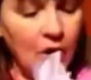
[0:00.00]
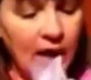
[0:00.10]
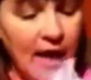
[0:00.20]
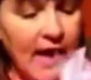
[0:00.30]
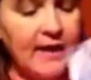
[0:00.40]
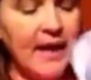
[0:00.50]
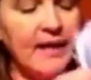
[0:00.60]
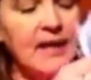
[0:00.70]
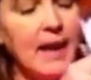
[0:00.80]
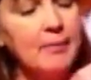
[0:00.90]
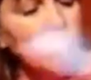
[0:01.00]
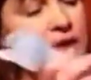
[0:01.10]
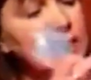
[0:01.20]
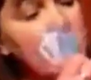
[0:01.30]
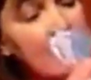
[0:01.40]
go ahead and I
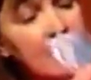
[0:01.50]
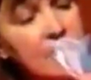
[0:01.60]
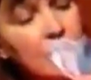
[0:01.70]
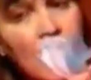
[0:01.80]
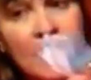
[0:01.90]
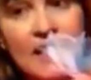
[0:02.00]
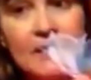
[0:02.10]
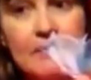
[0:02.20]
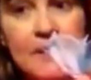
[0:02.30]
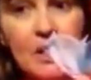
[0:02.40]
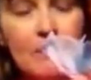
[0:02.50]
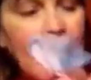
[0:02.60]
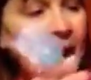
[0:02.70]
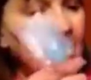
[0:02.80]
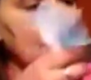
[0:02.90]
put this one in the middle
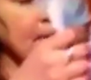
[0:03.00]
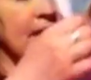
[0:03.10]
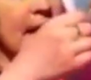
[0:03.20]
bottom,